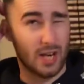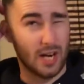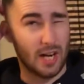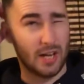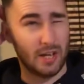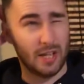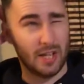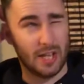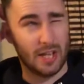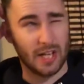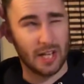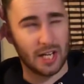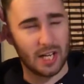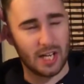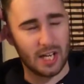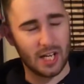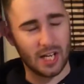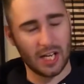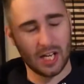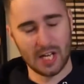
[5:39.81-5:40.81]
I like
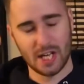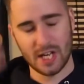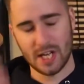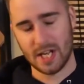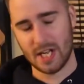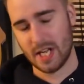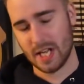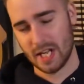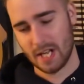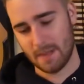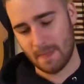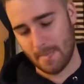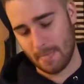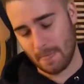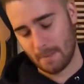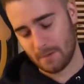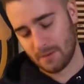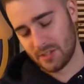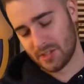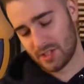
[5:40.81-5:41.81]

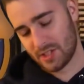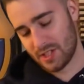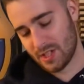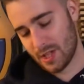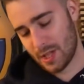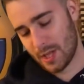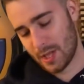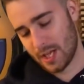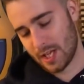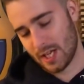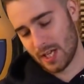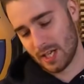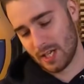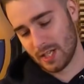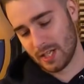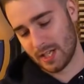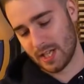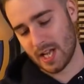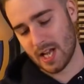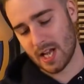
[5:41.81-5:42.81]
was thinking
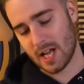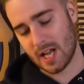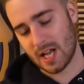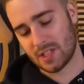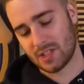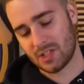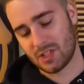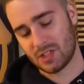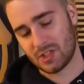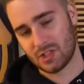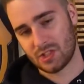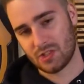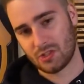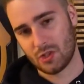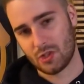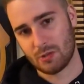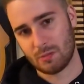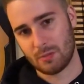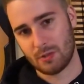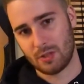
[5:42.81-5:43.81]
like, yeah, it's just
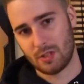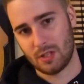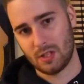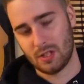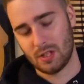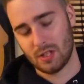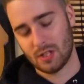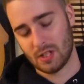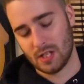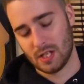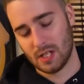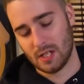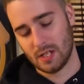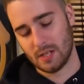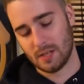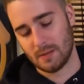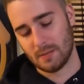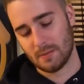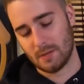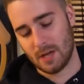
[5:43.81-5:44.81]
searchable
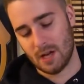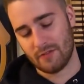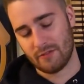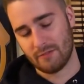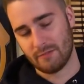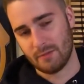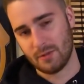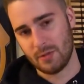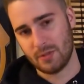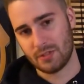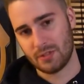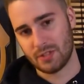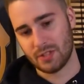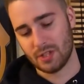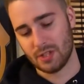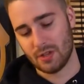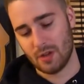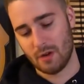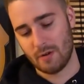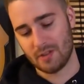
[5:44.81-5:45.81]
off of boots, and
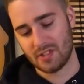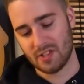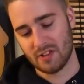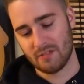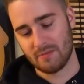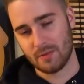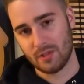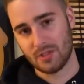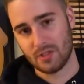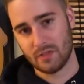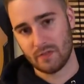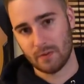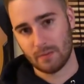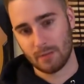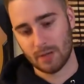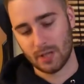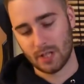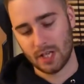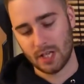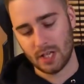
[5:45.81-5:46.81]
you always have boots if you're
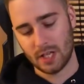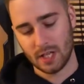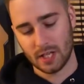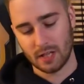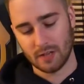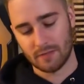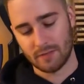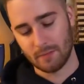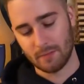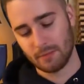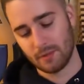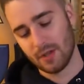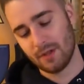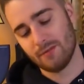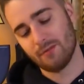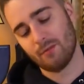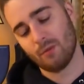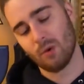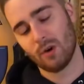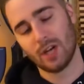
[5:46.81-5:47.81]
playing. And if I'm playing
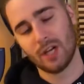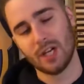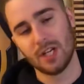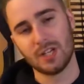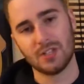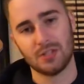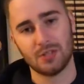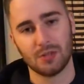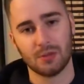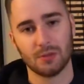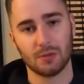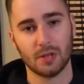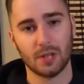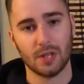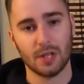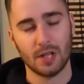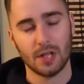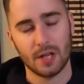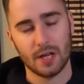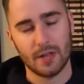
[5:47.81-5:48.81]
40 to
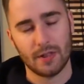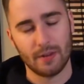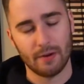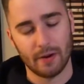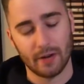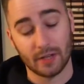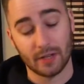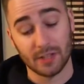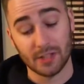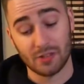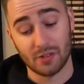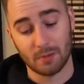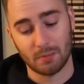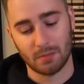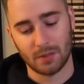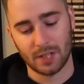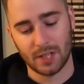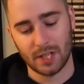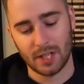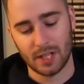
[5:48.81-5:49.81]
theoretically start
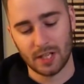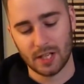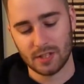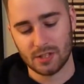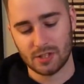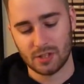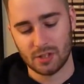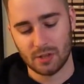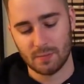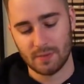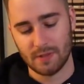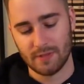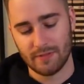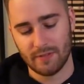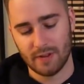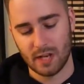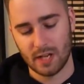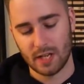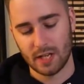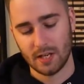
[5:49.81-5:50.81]
playing, I should be
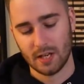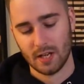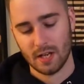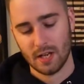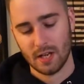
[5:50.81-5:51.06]
fine.